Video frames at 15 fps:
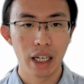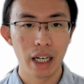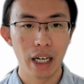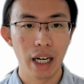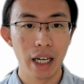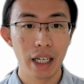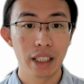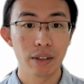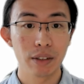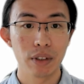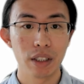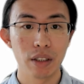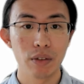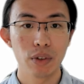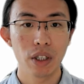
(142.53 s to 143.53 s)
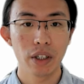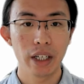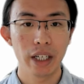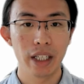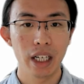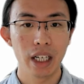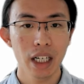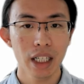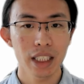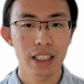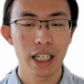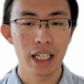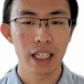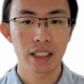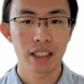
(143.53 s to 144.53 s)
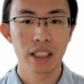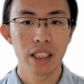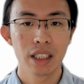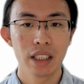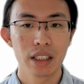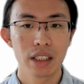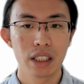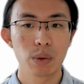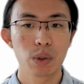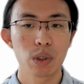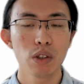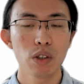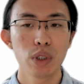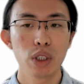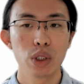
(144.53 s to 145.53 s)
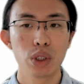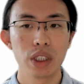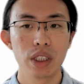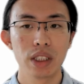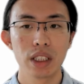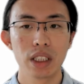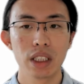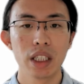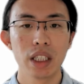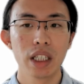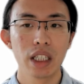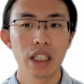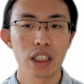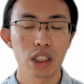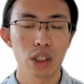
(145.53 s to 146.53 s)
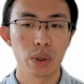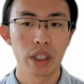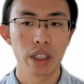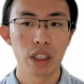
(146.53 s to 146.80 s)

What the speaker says: And if you are an architect, since software GC is already